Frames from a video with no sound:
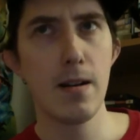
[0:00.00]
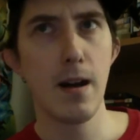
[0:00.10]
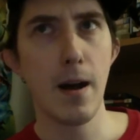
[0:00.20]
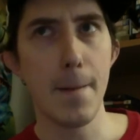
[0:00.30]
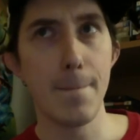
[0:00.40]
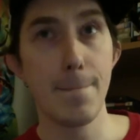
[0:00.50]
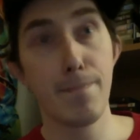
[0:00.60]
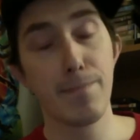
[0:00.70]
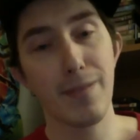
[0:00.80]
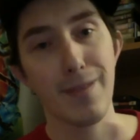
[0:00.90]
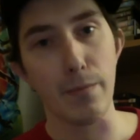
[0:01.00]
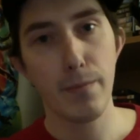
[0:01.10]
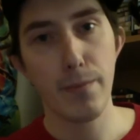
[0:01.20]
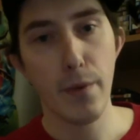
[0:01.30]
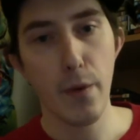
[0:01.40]
Um,
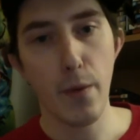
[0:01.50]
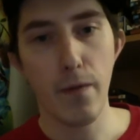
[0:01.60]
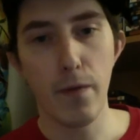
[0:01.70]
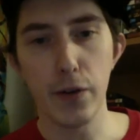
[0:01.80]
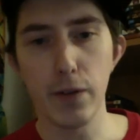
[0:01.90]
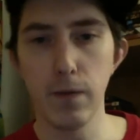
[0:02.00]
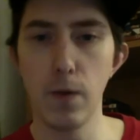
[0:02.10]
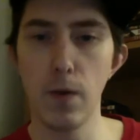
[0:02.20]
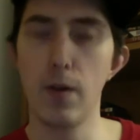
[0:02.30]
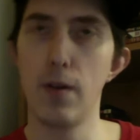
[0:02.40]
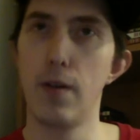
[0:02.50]
though the first four,